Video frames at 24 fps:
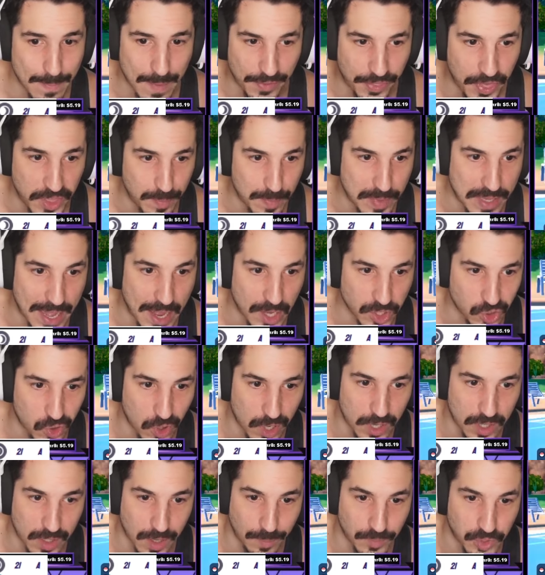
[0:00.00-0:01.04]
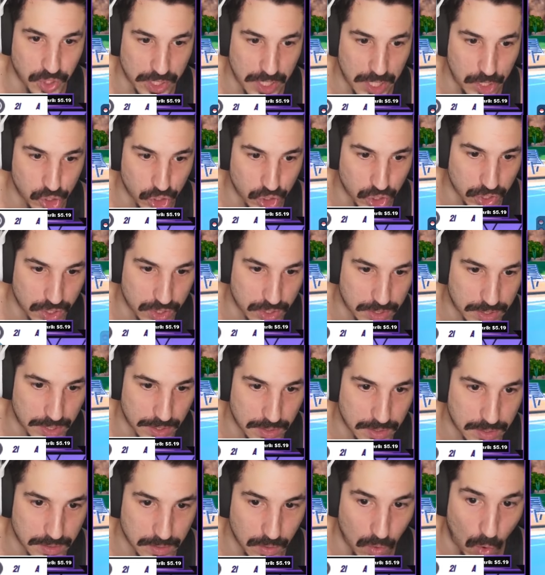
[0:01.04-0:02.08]
I think Meowscarada comes in here just to
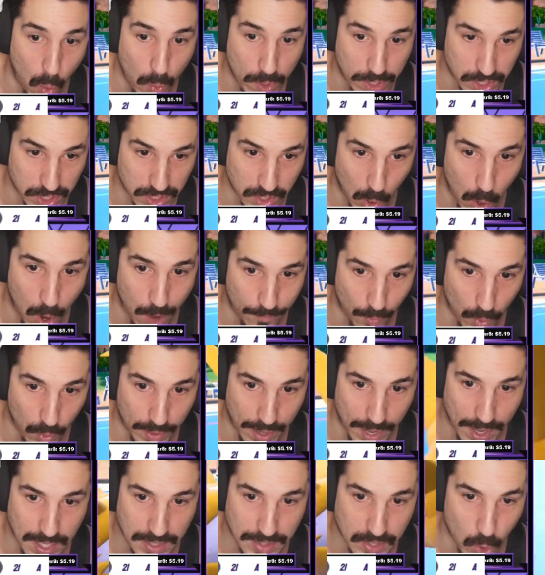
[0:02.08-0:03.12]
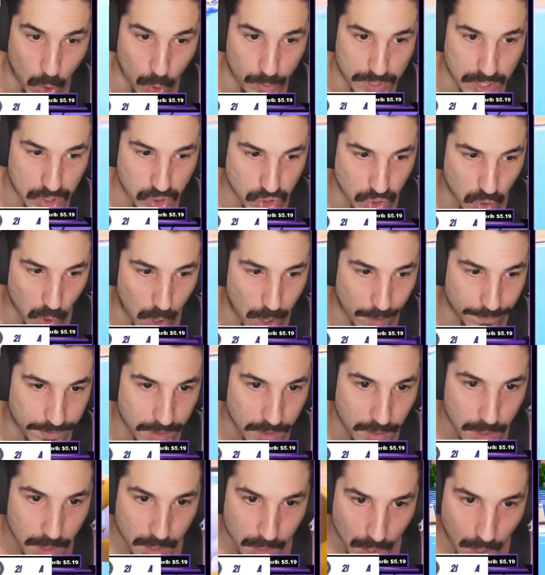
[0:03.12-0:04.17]
Oh, he's Scarf. Okay, he told me he's
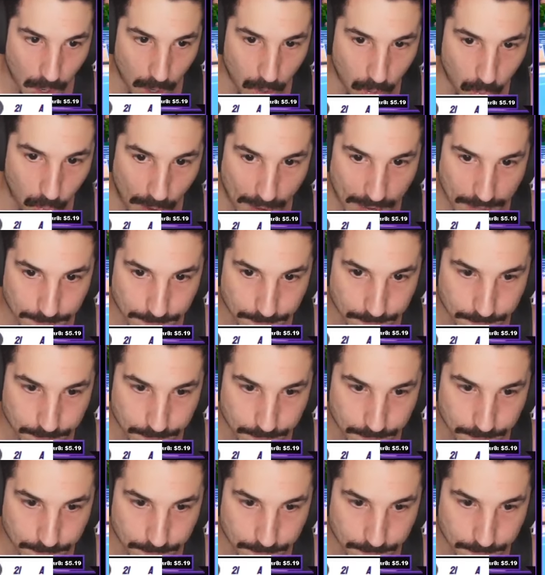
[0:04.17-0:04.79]
Scarf. All right.